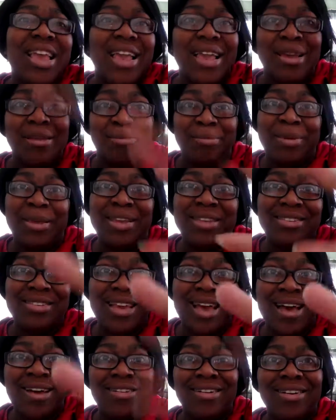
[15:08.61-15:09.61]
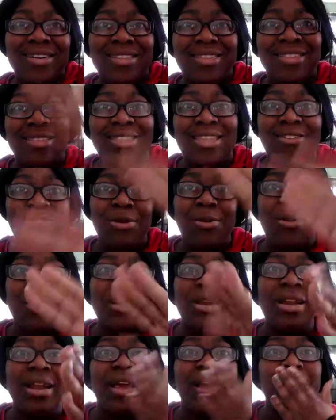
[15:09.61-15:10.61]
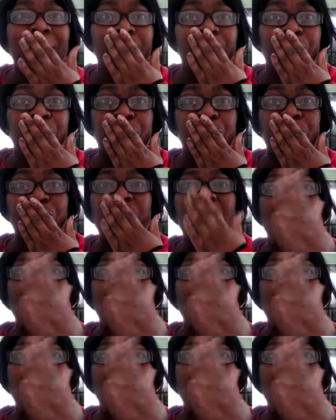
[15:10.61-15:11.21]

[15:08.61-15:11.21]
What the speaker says: And peace out. Love you, Wonderland. Mwah.